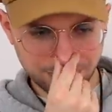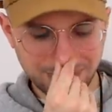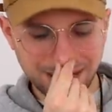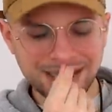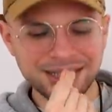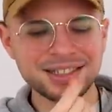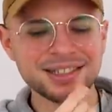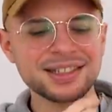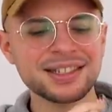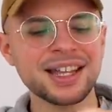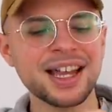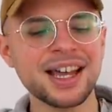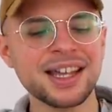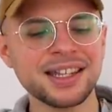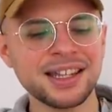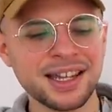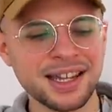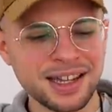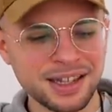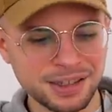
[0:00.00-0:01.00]

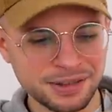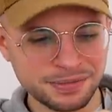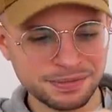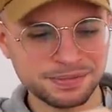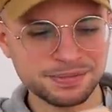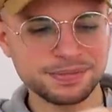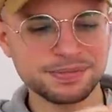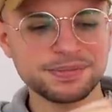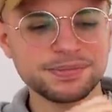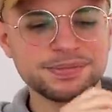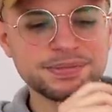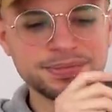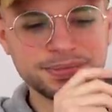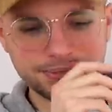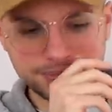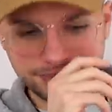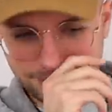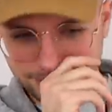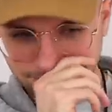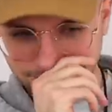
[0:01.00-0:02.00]
Manzana.
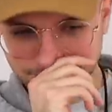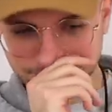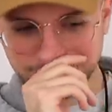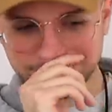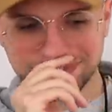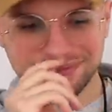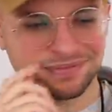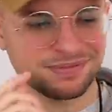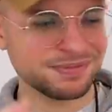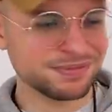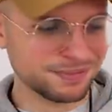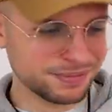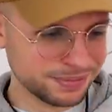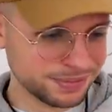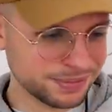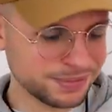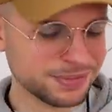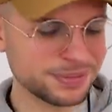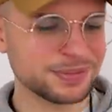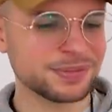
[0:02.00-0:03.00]
Mm.
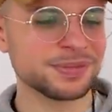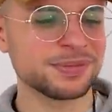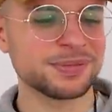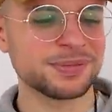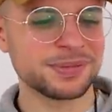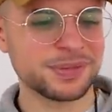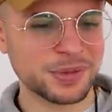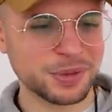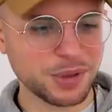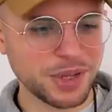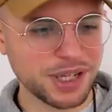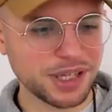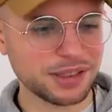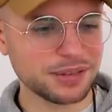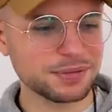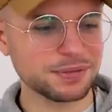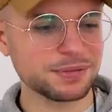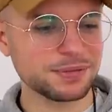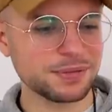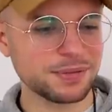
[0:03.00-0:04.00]

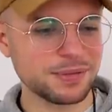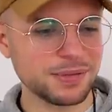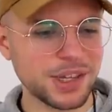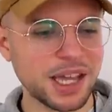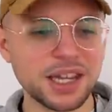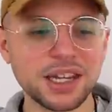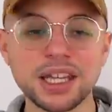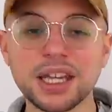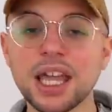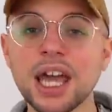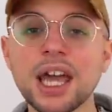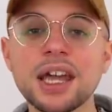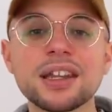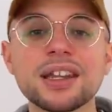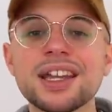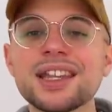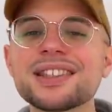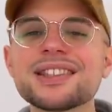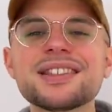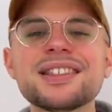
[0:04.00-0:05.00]
Right. And
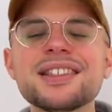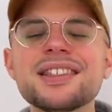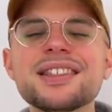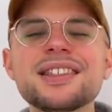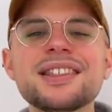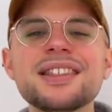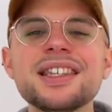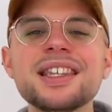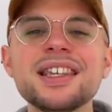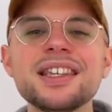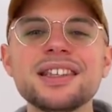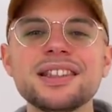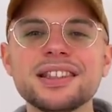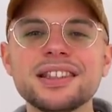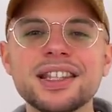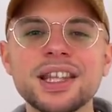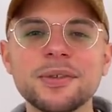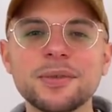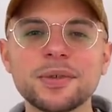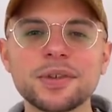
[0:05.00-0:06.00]
again, it's the Z, the
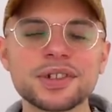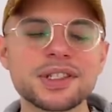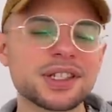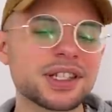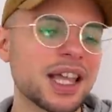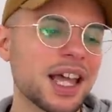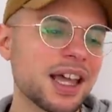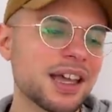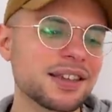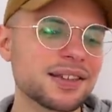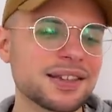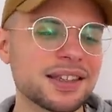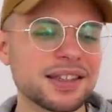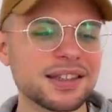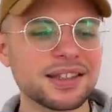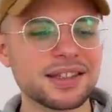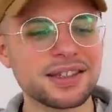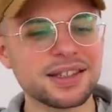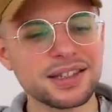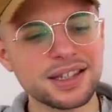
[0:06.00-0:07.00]
difference, the S
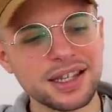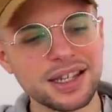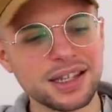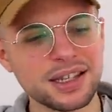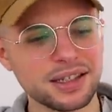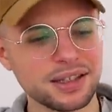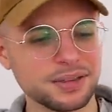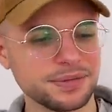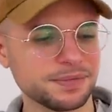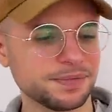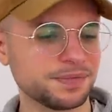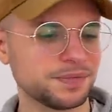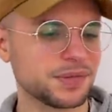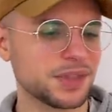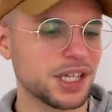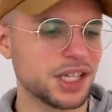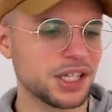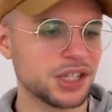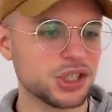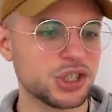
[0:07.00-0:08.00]
and the Z.
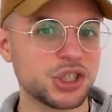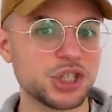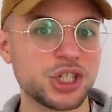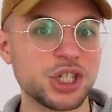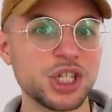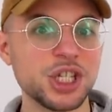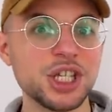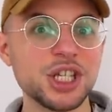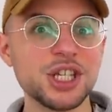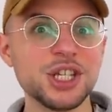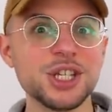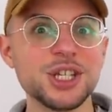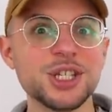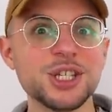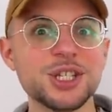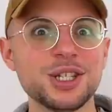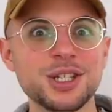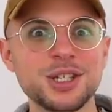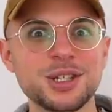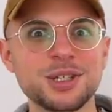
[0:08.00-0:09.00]

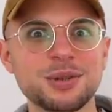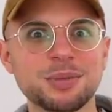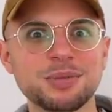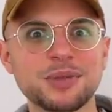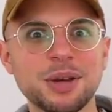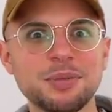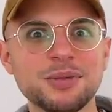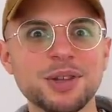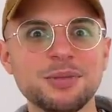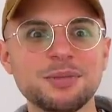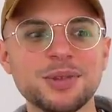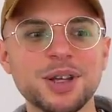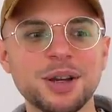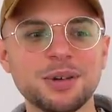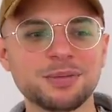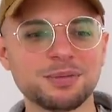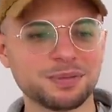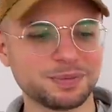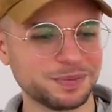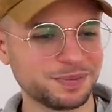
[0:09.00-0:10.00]
Cheese, yum, yum,
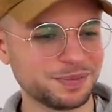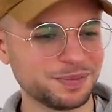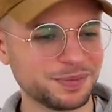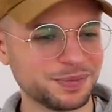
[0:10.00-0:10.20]
yum.